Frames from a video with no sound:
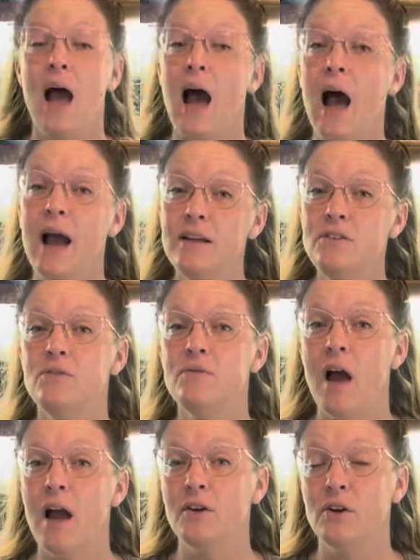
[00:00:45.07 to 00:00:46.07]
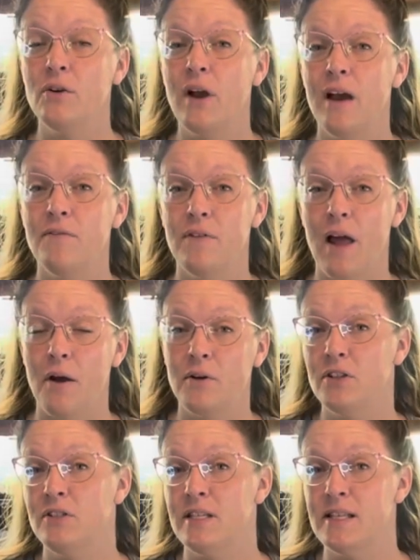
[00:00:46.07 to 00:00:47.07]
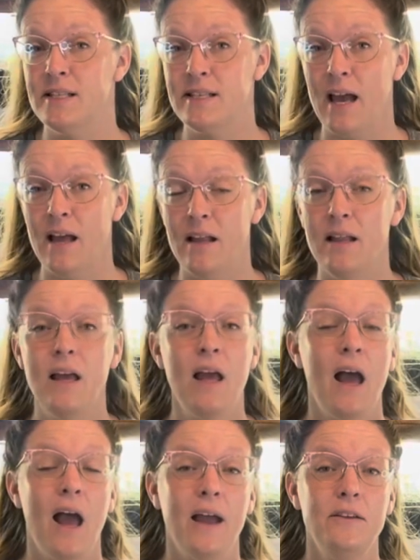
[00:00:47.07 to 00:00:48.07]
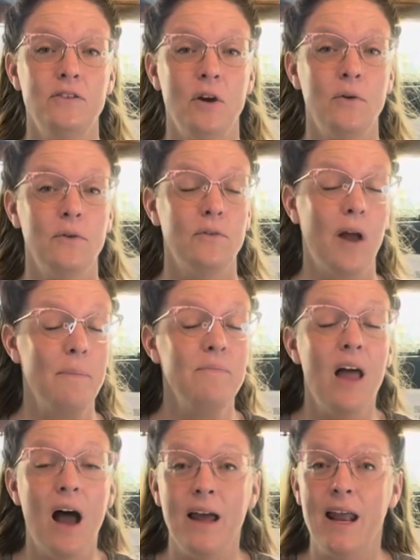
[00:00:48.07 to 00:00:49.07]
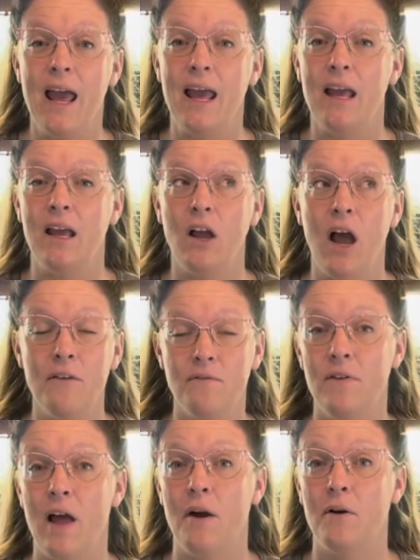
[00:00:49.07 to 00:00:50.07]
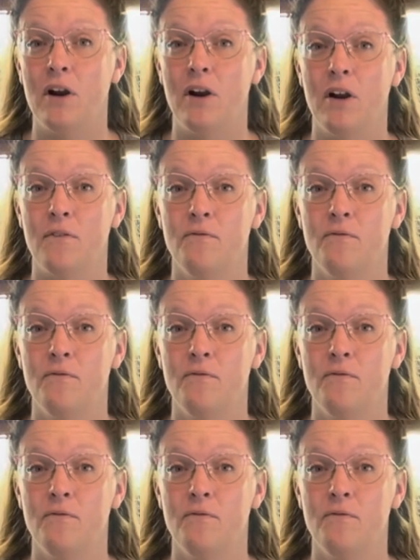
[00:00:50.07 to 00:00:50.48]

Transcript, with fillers: I do not grow cut flowers to sell. I'm not a cut flower